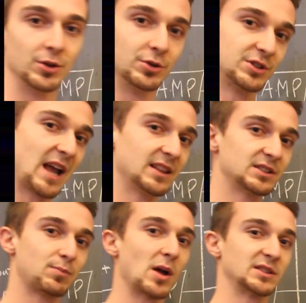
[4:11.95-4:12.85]
There's
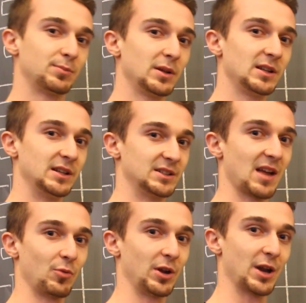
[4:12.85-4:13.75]
endless possibilities
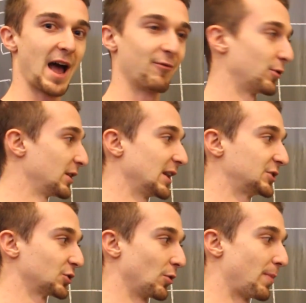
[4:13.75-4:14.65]
that we could have with
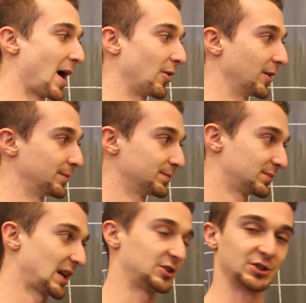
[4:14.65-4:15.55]
electrical power.
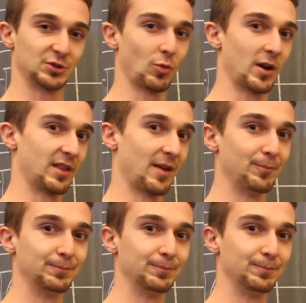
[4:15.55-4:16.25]
That's just one of them.